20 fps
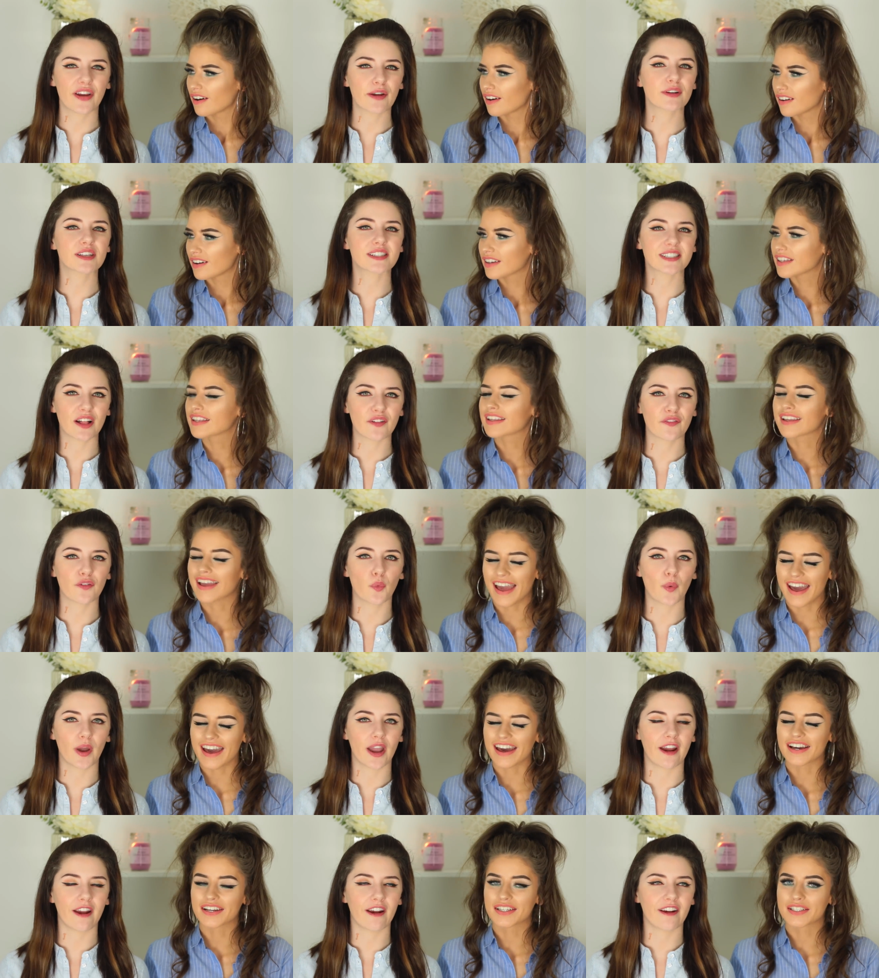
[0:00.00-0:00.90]
Speaker 1: Very self
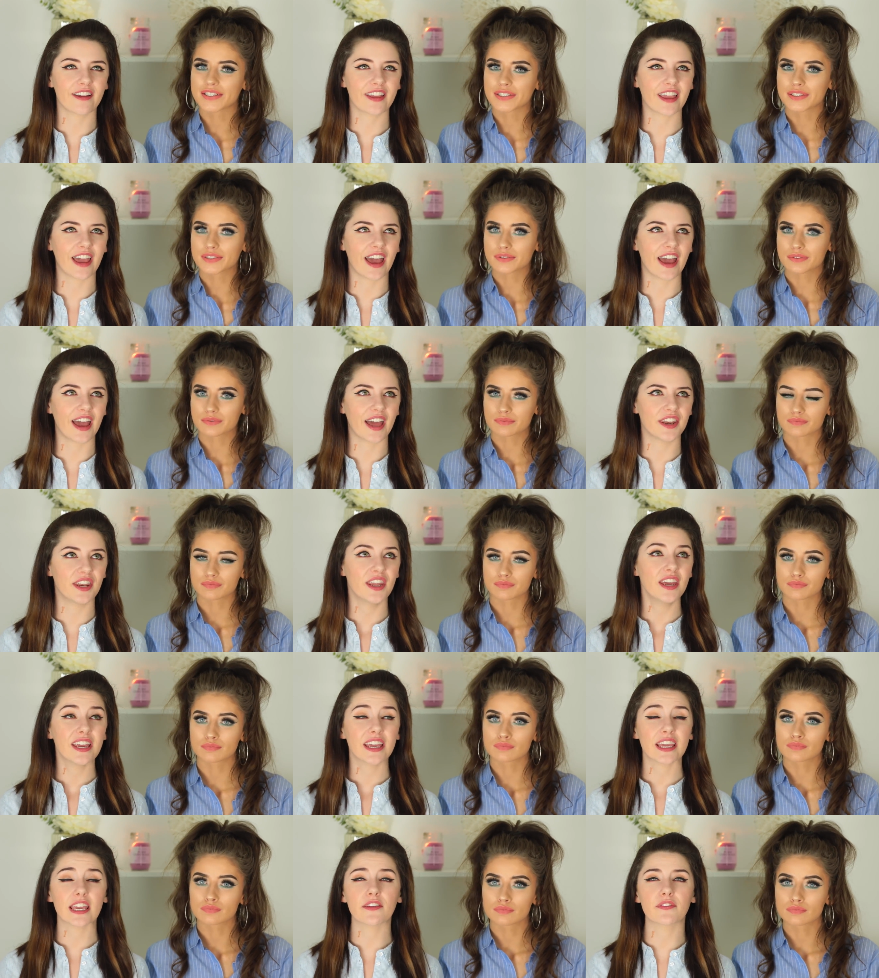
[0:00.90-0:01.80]
aware, yeah. yeah. And
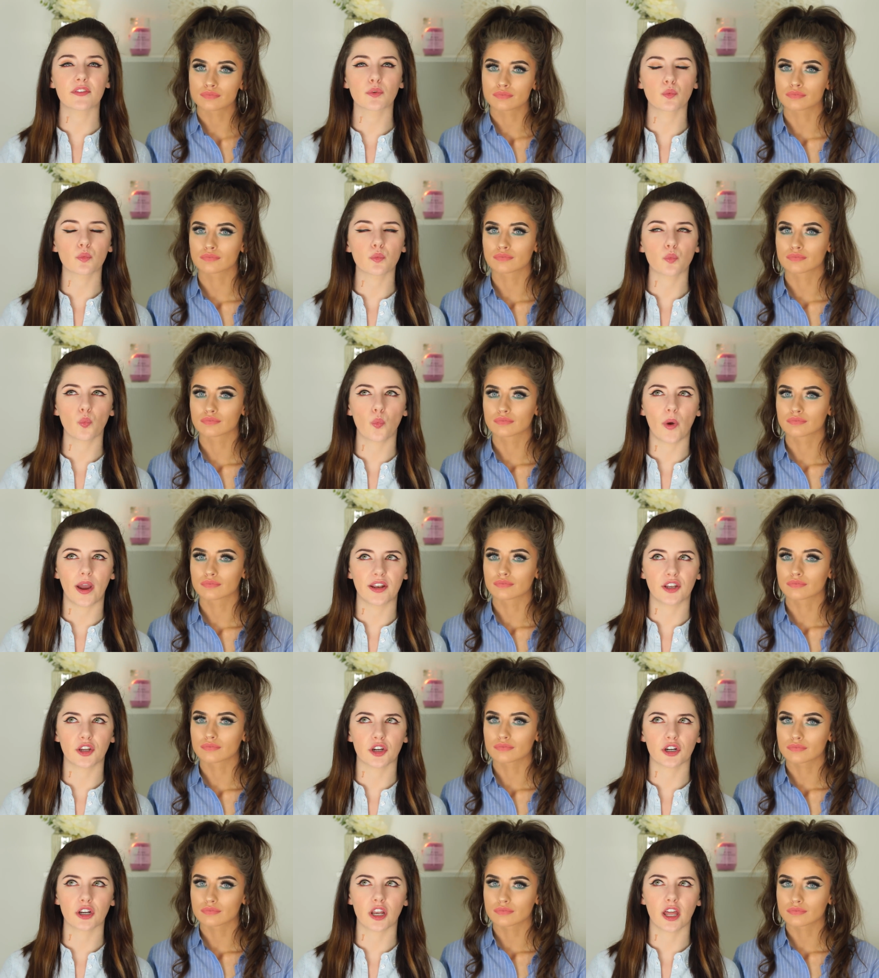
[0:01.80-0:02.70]
even
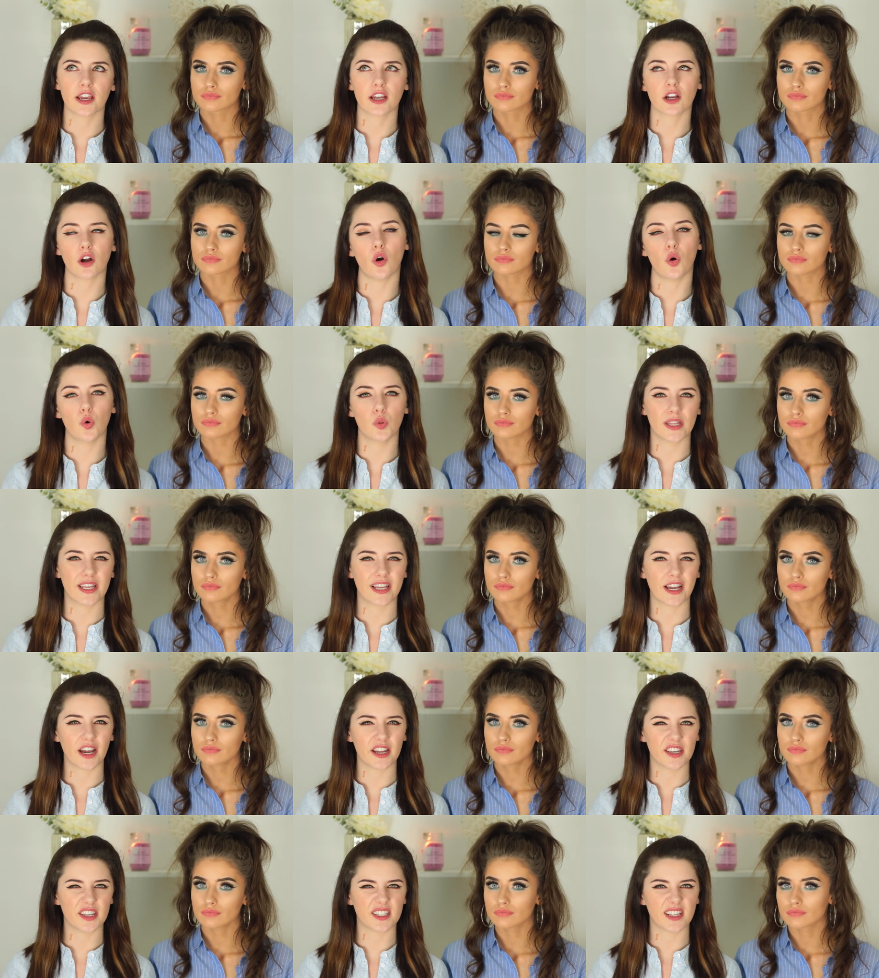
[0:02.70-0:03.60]
when you're like only
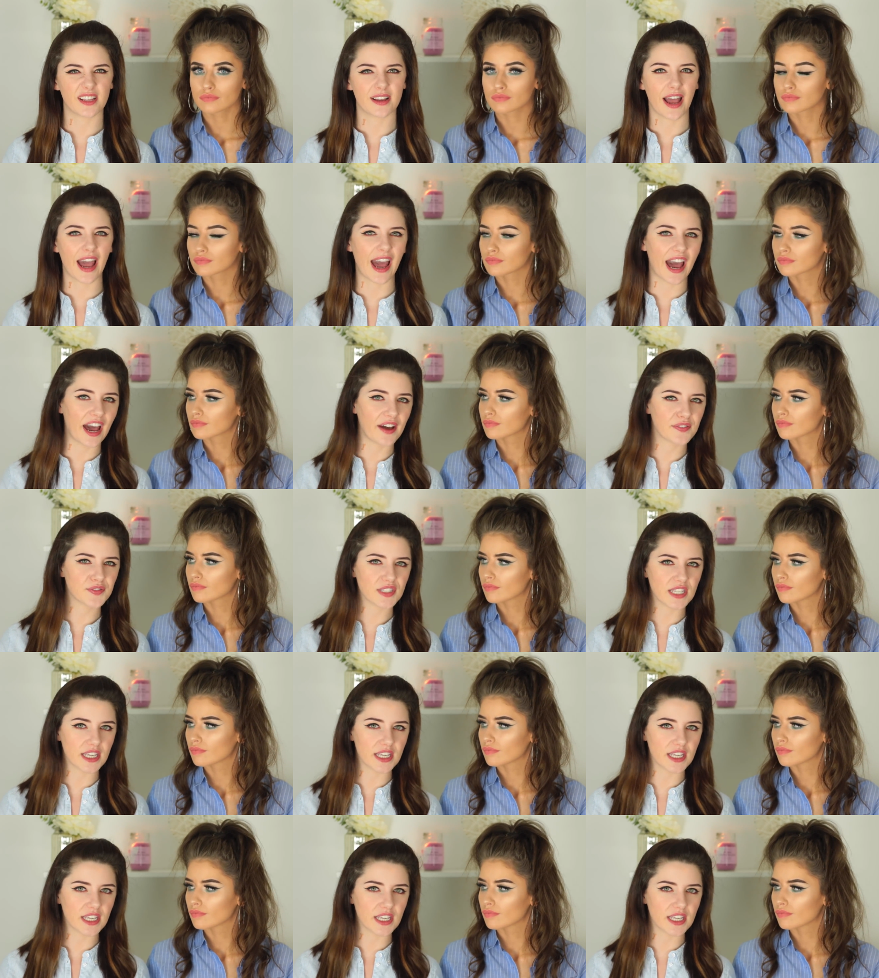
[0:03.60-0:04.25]
kind of half